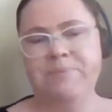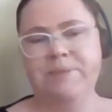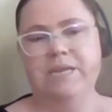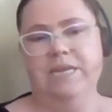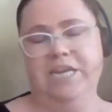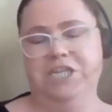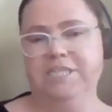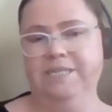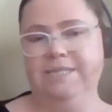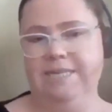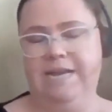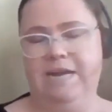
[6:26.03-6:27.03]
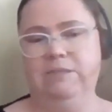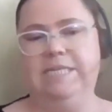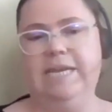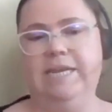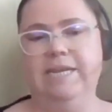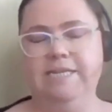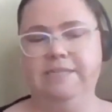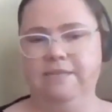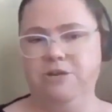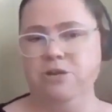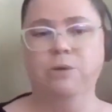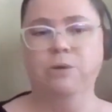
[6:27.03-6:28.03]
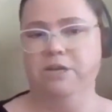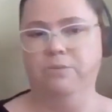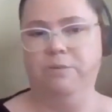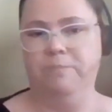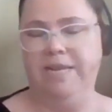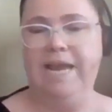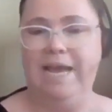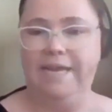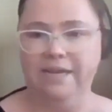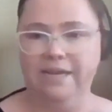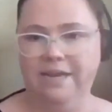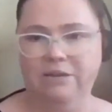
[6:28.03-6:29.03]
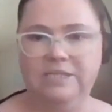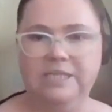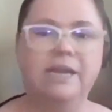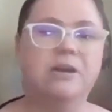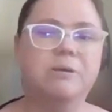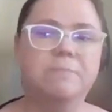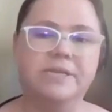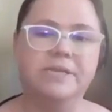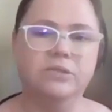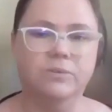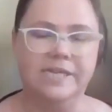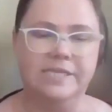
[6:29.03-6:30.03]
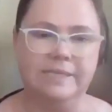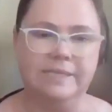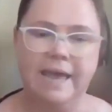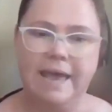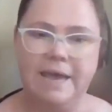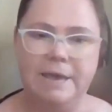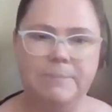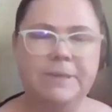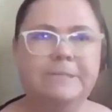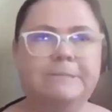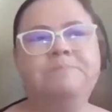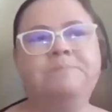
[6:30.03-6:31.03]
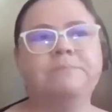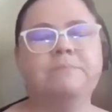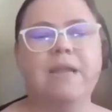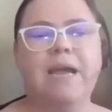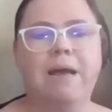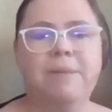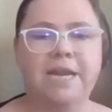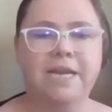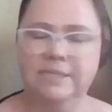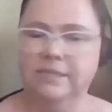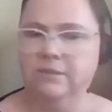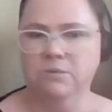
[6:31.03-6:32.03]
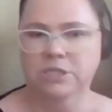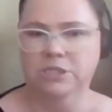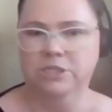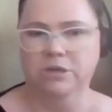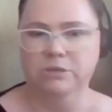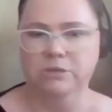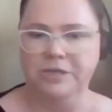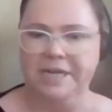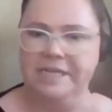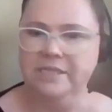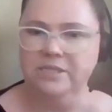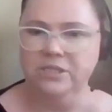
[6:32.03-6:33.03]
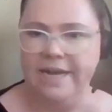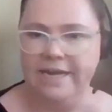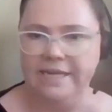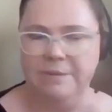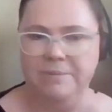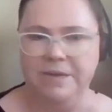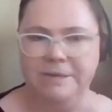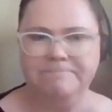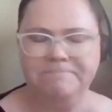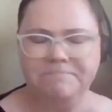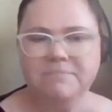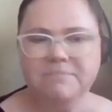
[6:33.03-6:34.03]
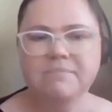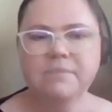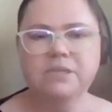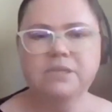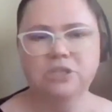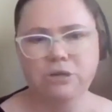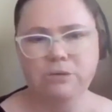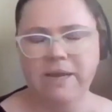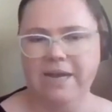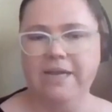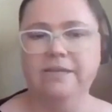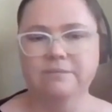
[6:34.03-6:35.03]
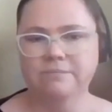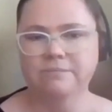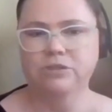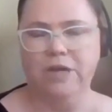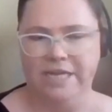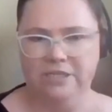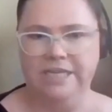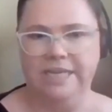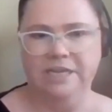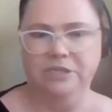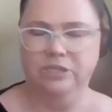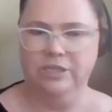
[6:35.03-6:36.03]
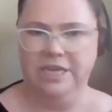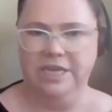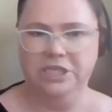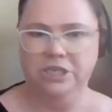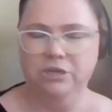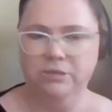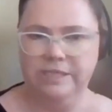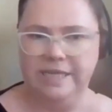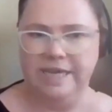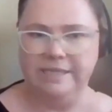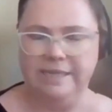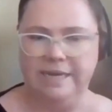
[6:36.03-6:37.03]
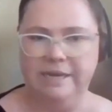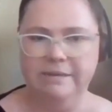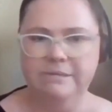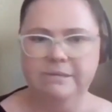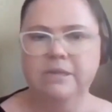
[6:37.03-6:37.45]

connections in Gauteng, and I didn't know what it would be like in Gauteng compared to Western Cape. And I didn't want to go straight into academia. So I tried to get into the NGO sector.